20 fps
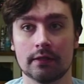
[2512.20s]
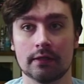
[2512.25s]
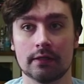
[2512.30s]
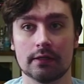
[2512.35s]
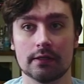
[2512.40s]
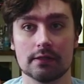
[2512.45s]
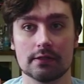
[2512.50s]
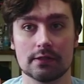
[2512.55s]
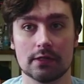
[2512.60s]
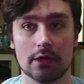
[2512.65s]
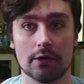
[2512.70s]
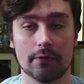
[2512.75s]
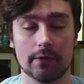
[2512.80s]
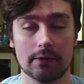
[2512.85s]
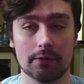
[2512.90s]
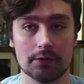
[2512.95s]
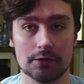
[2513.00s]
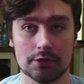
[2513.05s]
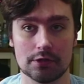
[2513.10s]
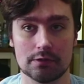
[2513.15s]
So it
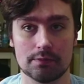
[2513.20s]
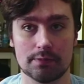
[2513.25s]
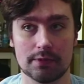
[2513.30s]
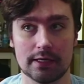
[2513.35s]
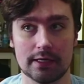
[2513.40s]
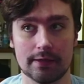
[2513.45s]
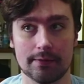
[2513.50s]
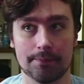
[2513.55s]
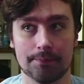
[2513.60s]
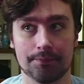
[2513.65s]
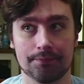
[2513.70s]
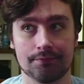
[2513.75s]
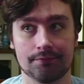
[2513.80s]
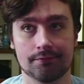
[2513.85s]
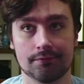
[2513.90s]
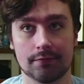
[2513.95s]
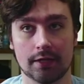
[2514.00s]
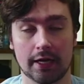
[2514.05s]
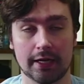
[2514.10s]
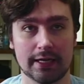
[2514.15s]
would just be,
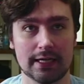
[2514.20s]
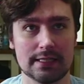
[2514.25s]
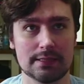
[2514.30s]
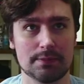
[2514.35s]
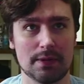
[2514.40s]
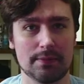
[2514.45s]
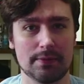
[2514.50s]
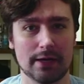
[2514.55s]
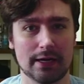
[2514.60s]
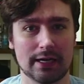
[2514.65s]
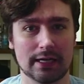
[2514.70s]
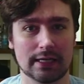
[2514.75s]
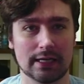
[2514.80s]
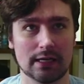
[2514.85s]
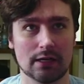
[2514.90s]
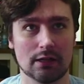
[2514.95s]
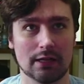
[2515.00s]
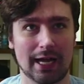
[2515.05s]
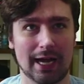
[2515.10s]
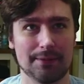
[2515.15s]
I guess maybe I could get a
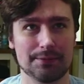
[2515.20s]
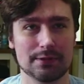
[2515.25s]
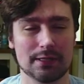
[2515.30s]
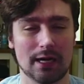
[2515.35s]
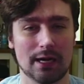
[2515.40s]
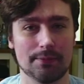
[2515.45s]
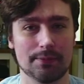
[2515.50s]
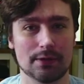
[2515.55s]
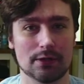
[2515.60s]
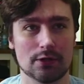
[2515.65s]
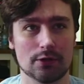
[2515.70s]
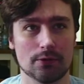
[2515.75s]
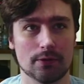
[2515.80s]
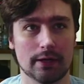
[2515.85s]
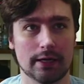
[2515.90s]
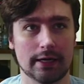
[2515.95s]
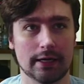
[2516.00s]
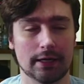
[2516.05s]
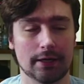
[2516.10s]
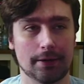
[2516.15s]
laptop and do
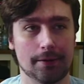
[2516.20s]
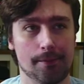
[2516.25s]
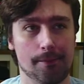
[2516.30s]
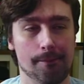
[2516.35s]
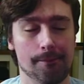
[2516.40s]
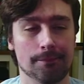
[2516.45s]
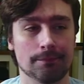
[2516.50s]
a um,